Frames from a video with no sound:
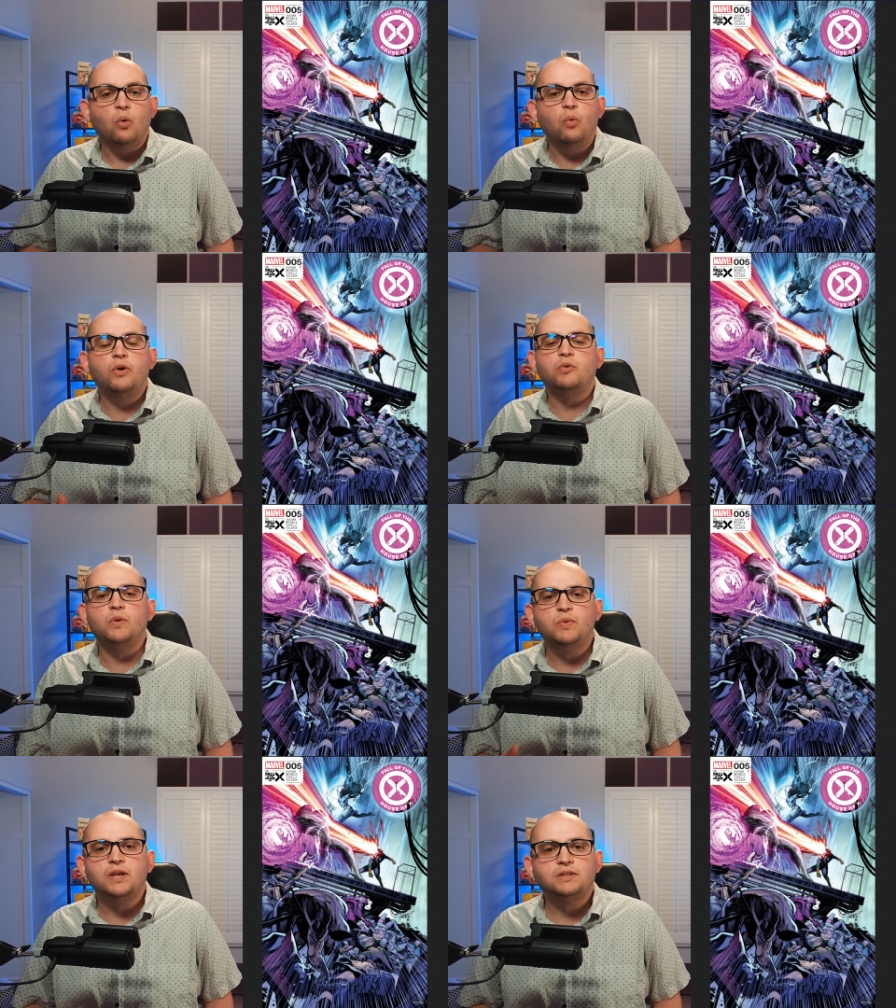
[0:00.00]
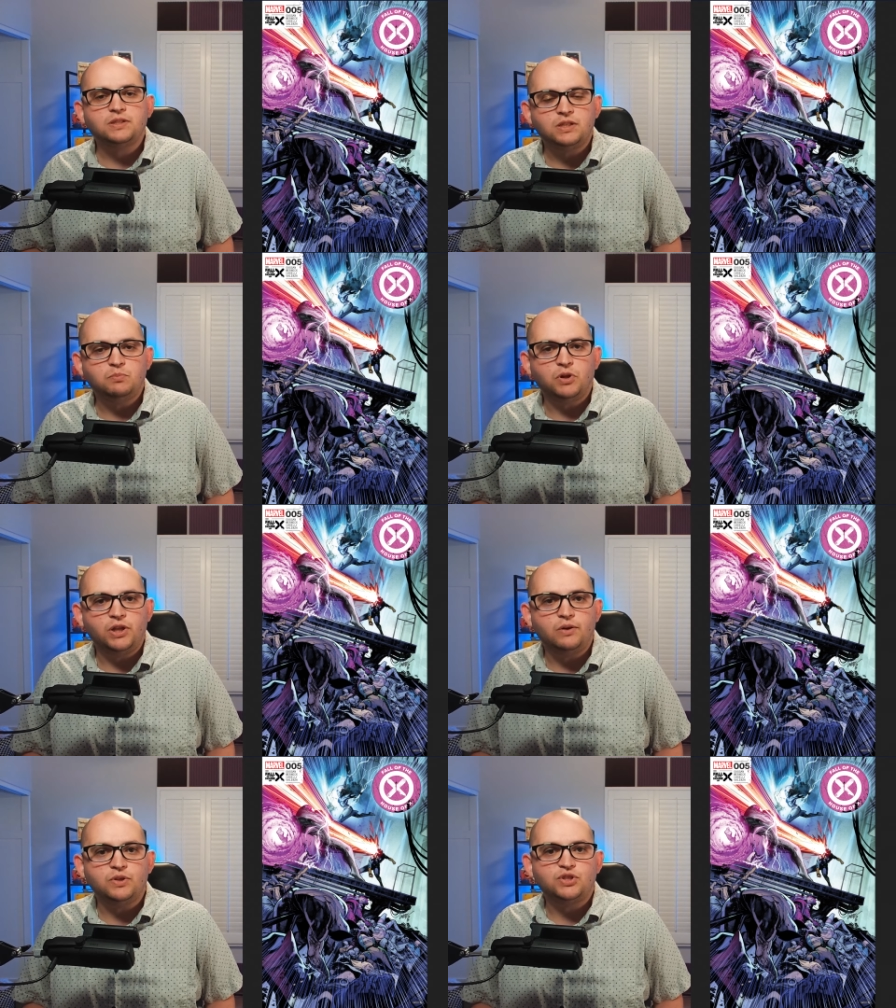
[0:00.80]
or when we get to see
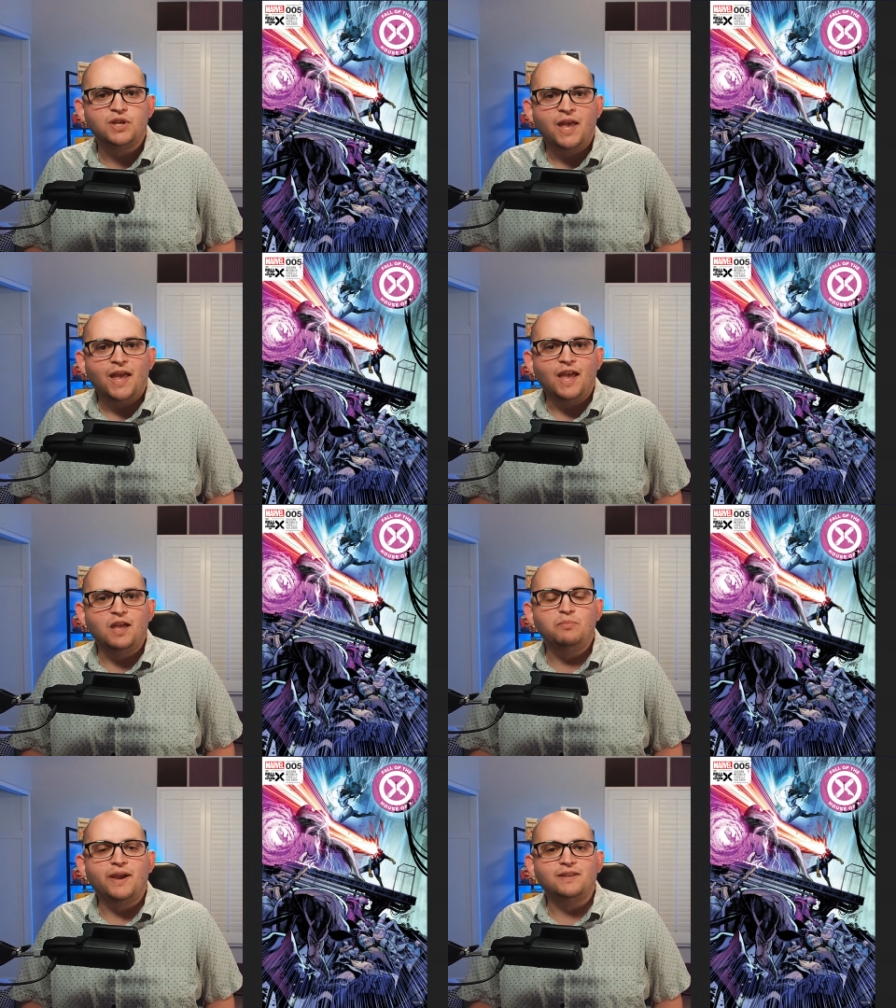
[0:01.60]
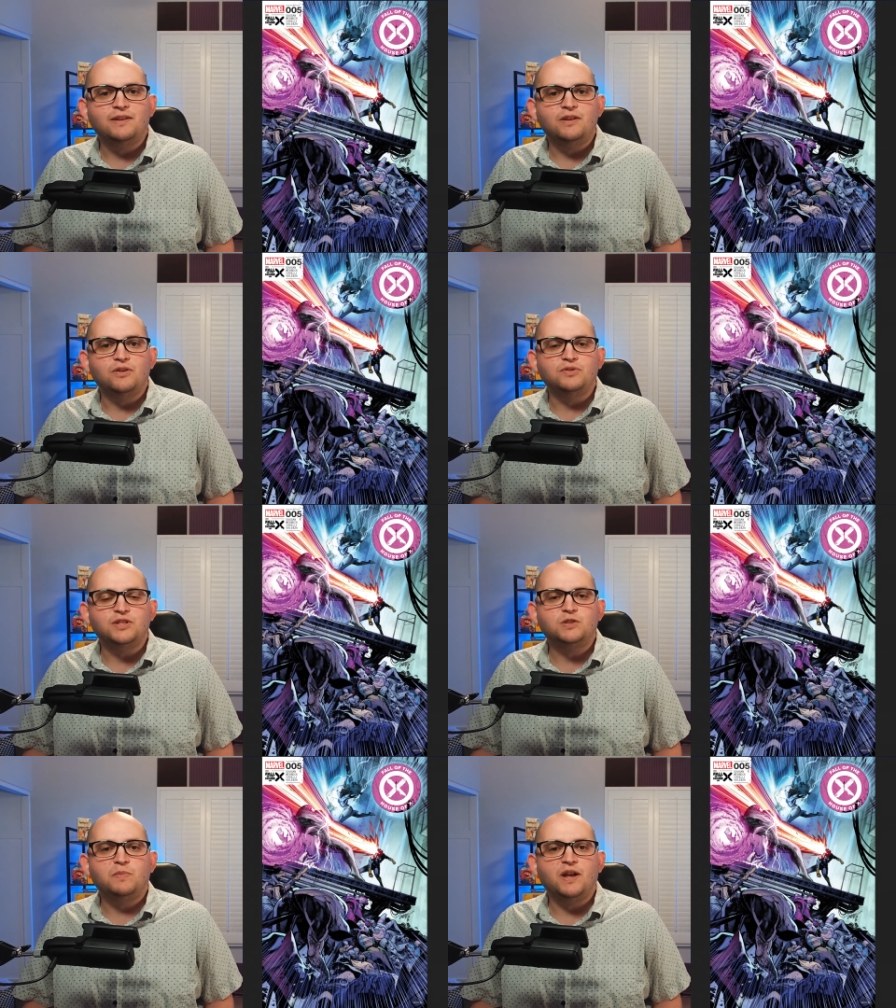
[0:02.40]
Polaris and Magneto
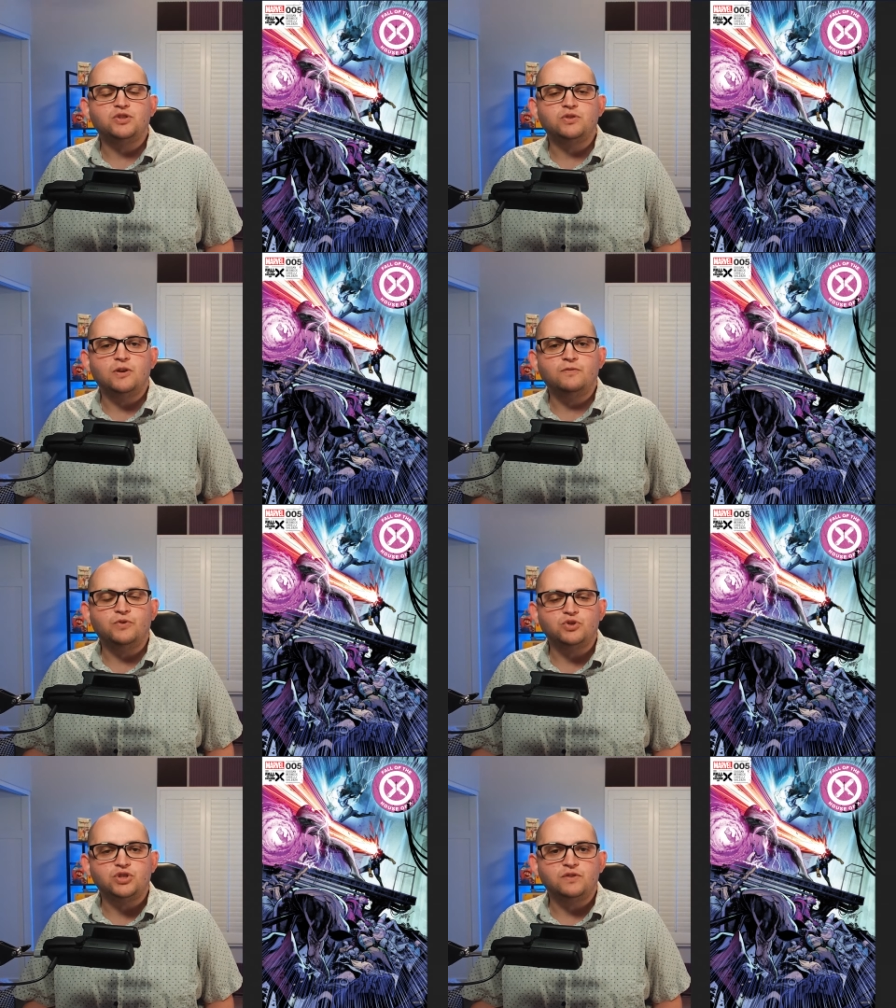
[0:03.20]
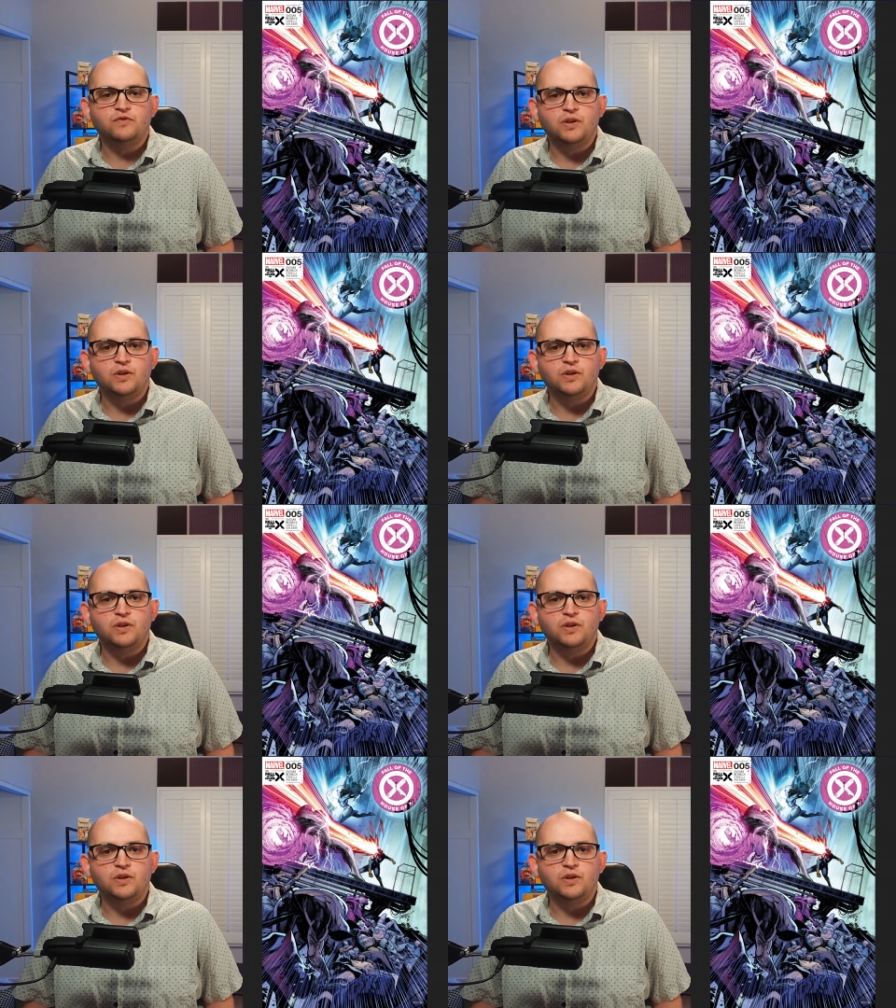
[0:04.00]
dispatch their version of